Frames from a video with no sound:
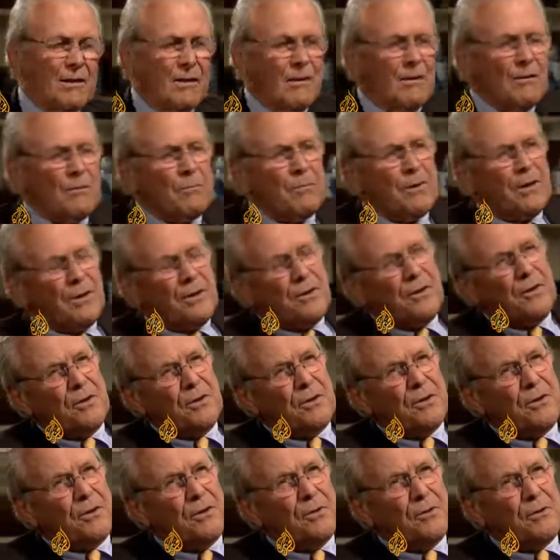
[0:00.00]

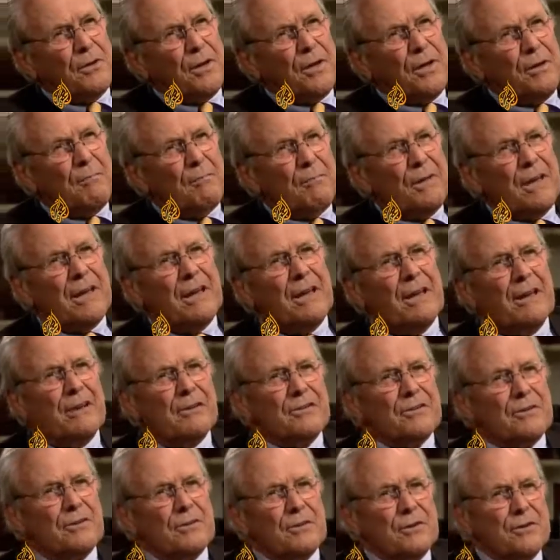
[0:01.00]
You keep making
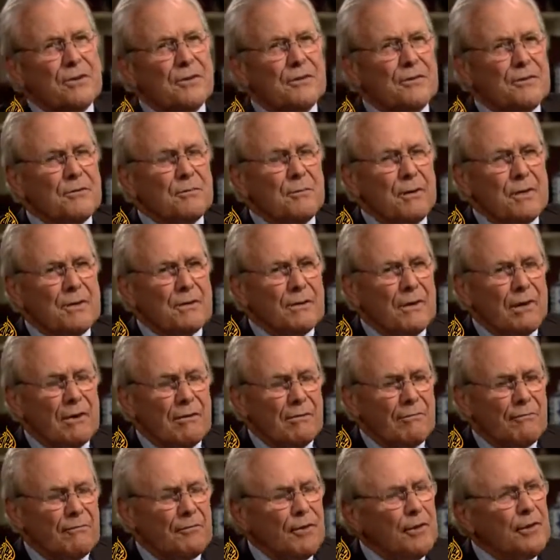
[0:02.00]
assertions which are
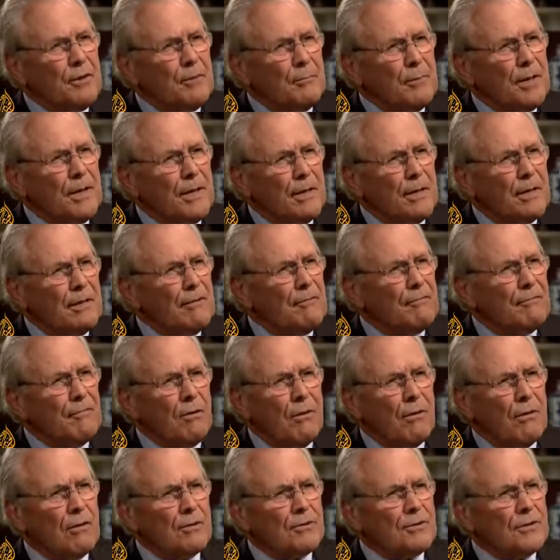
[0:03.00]
fundamentally
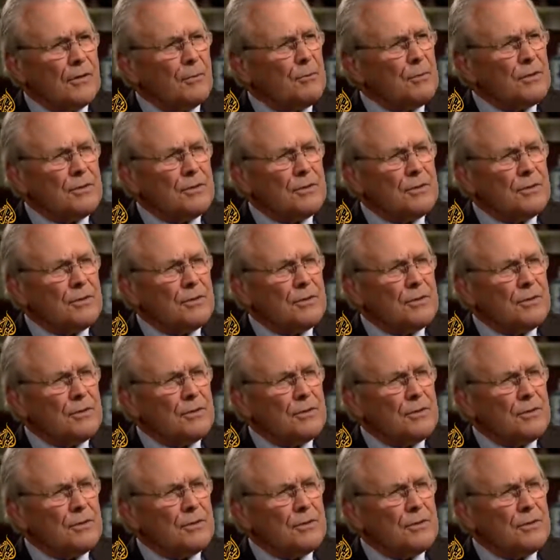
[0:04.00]
false. There was